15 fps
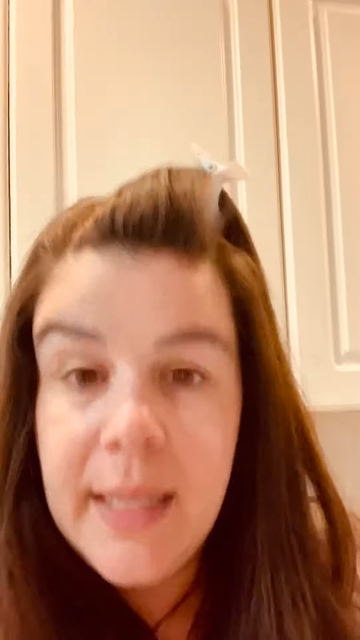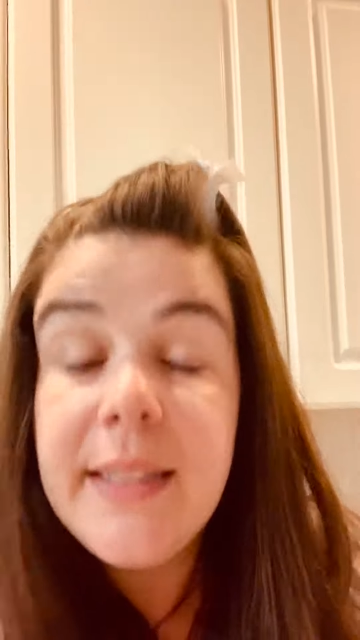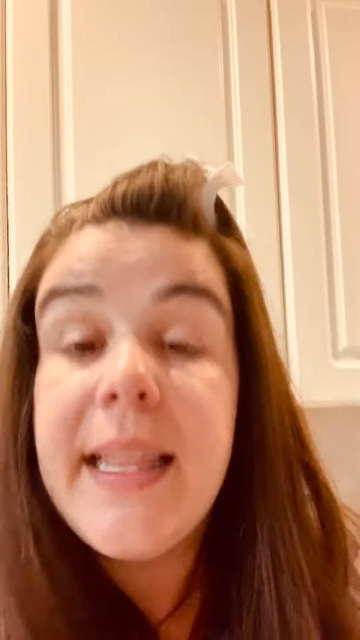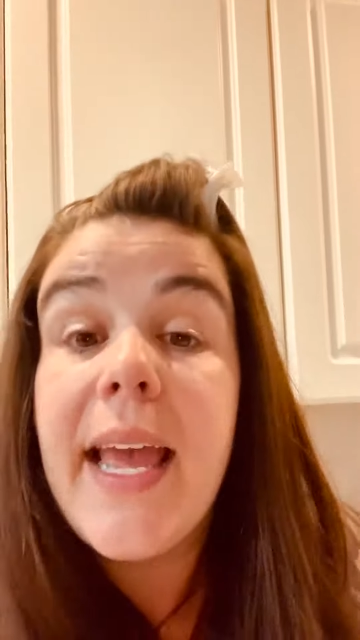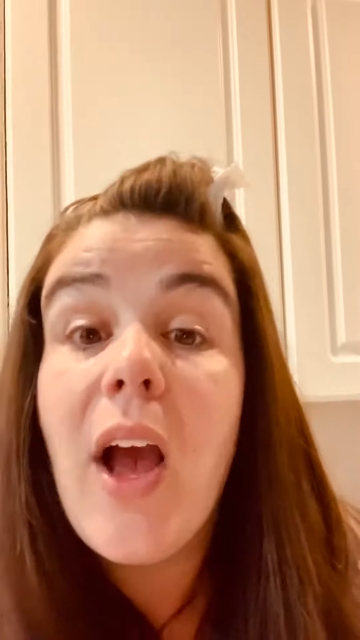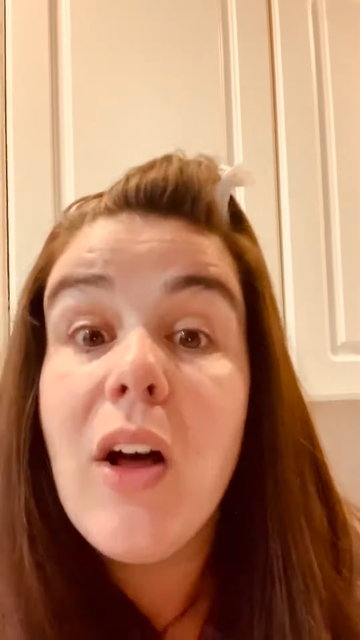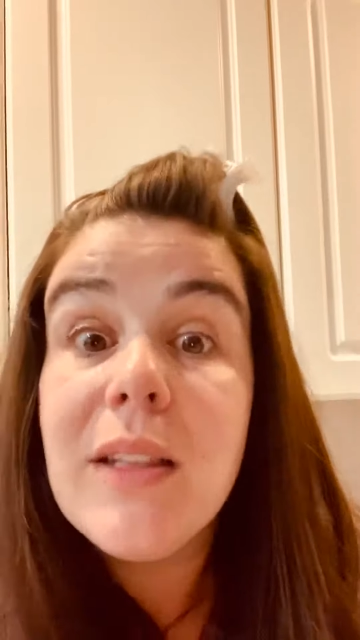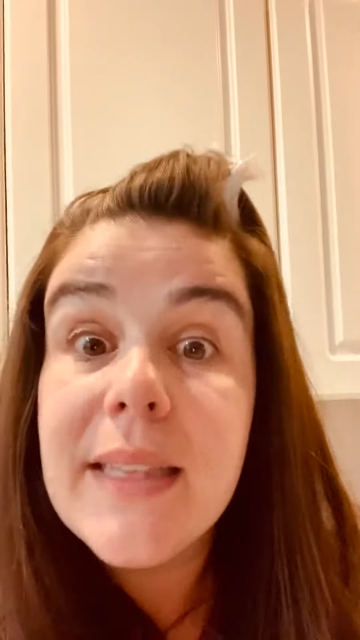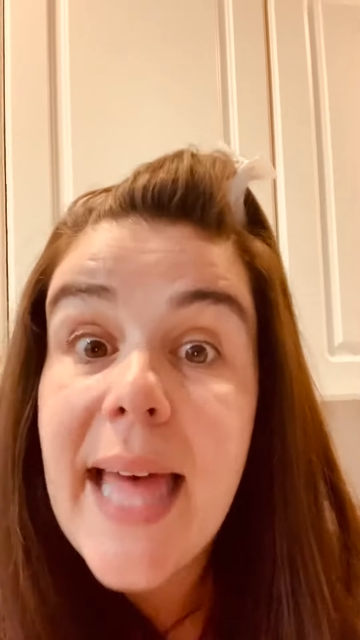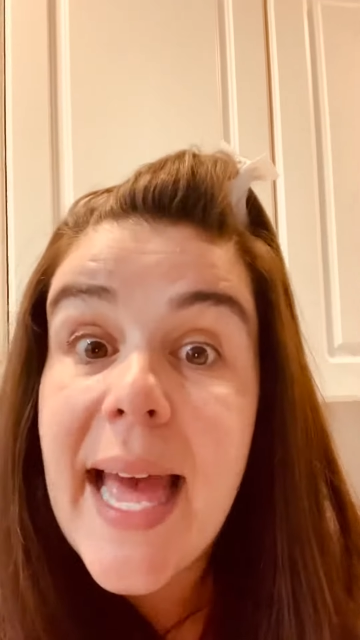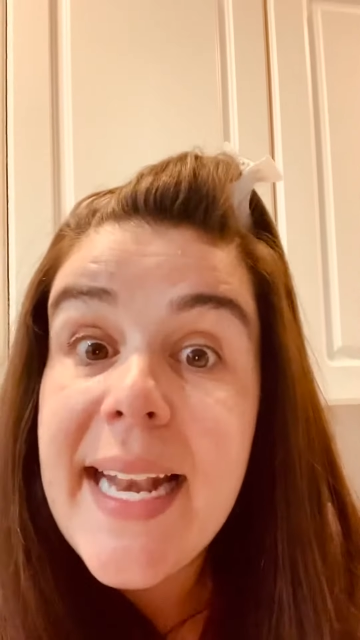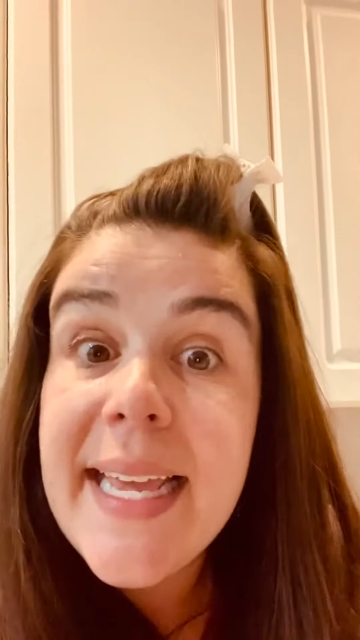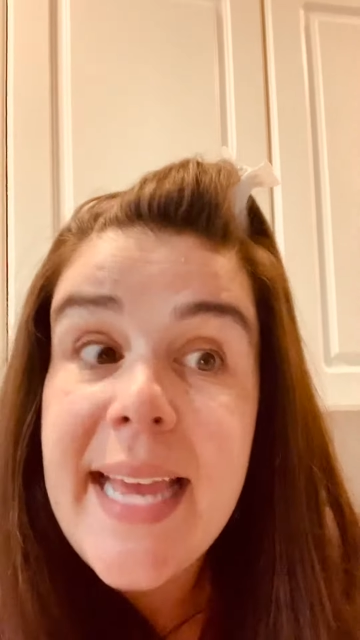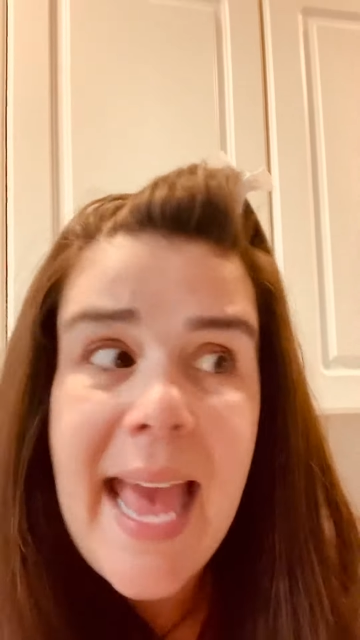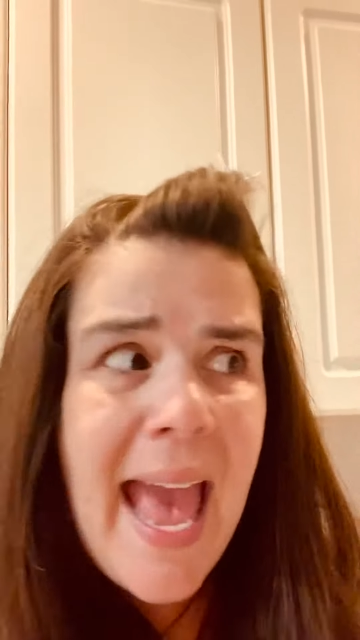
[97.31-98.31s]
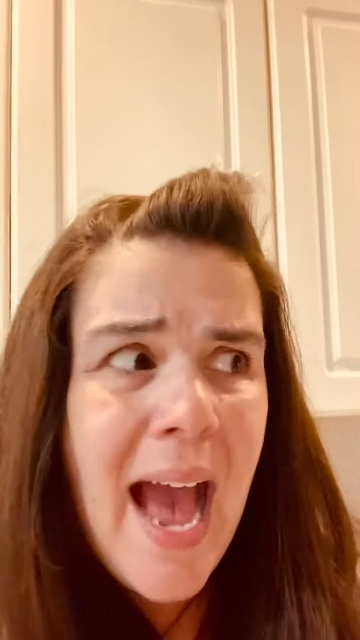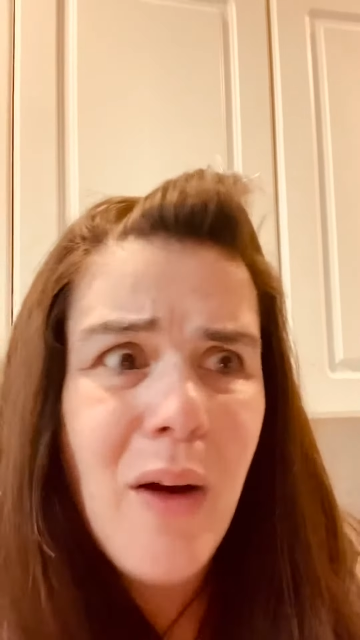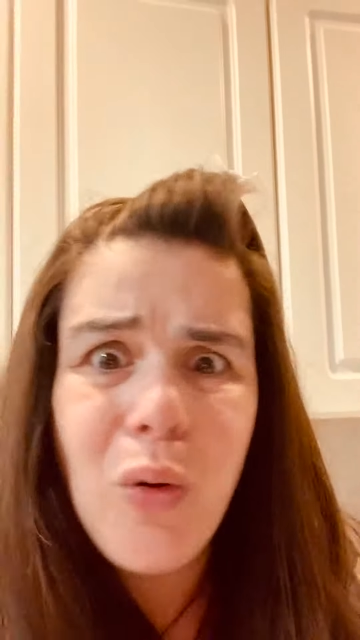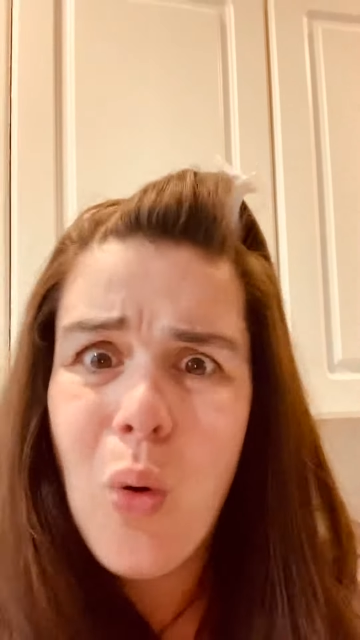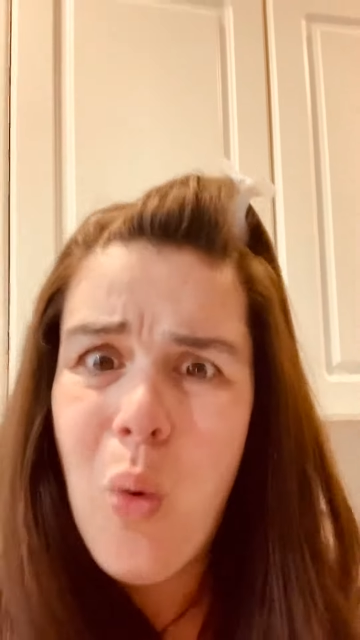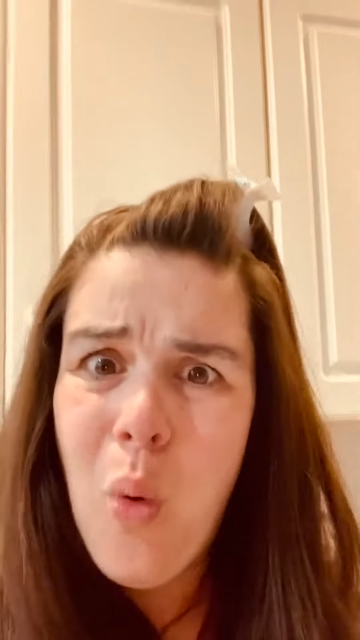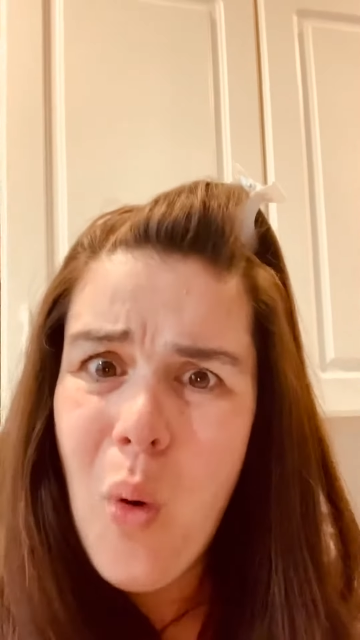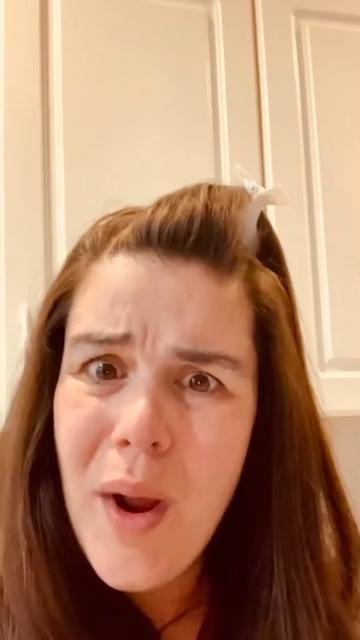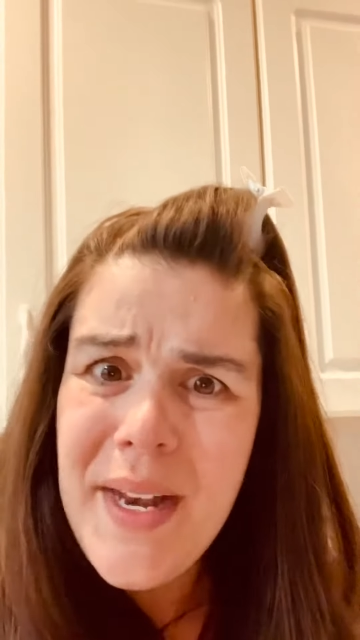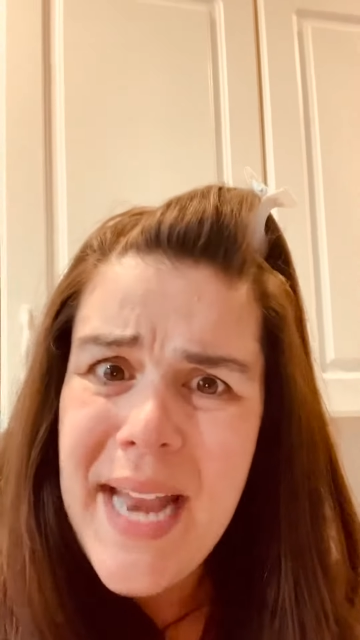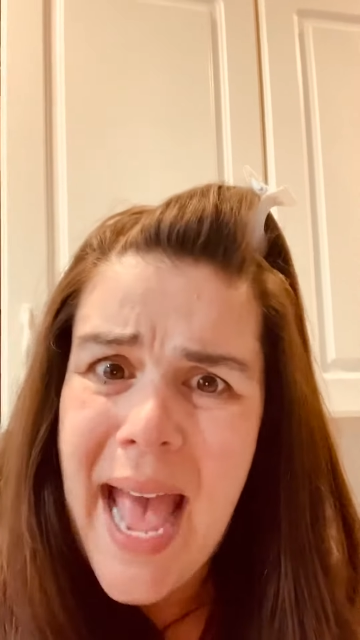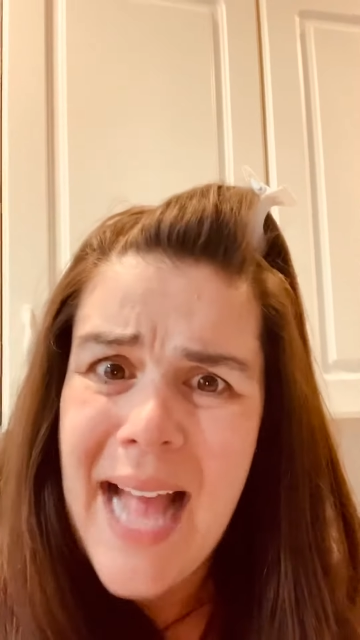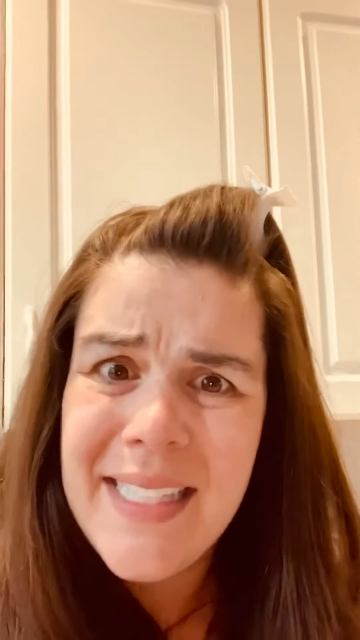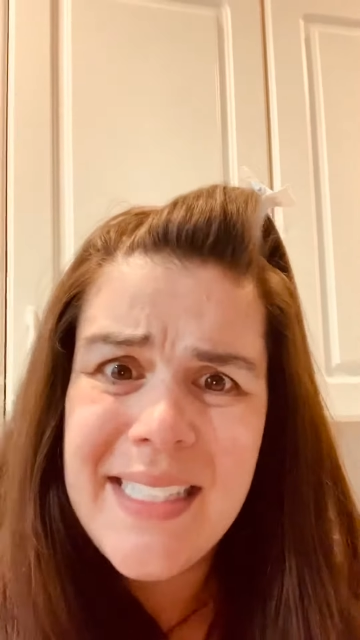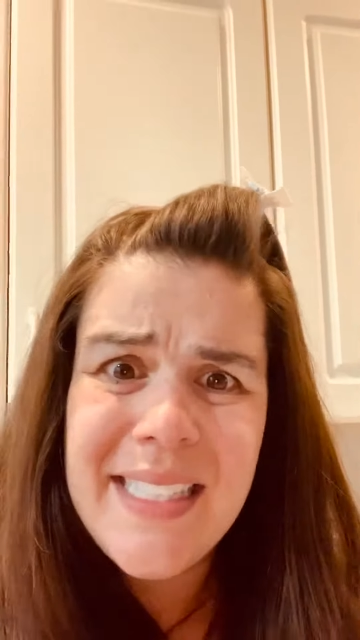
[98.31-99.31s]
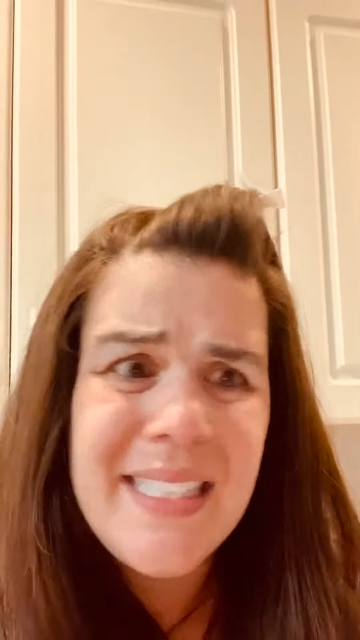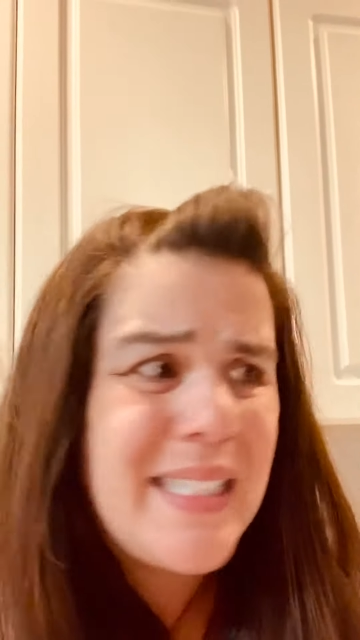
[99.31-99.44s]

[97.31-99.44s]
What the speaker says: They are letting out hornets.